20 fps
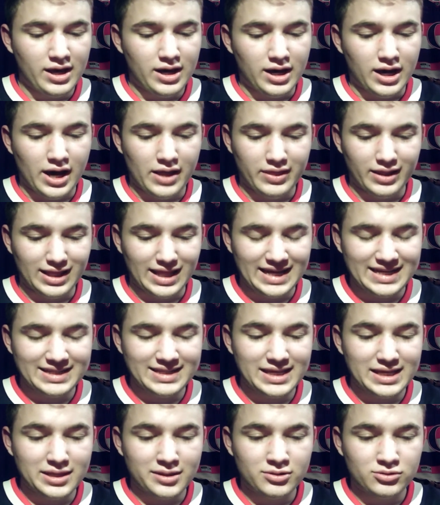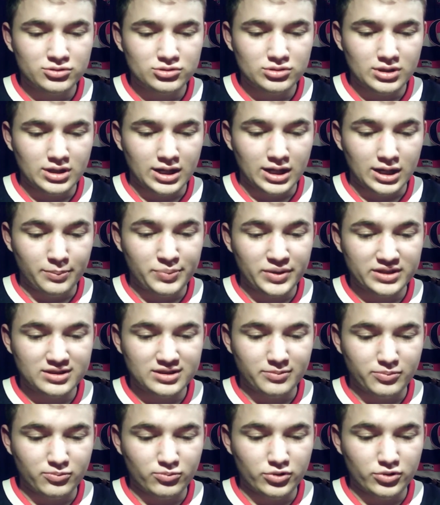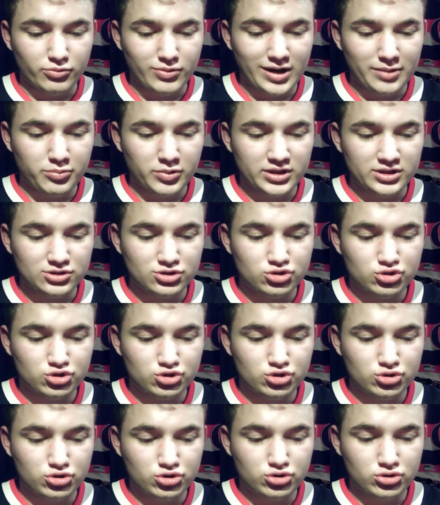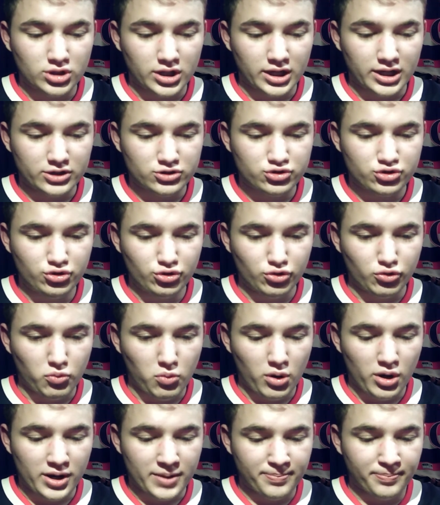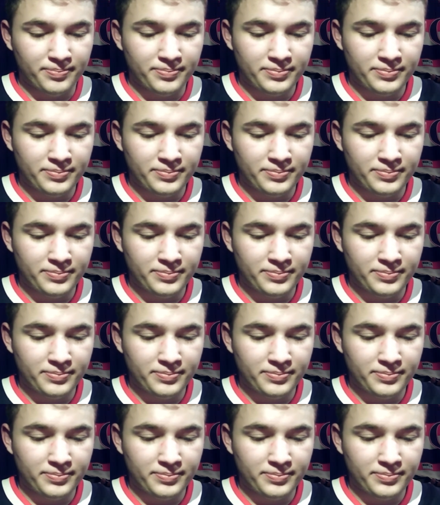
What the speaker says: The Lightning beat the Red Wings 2-1.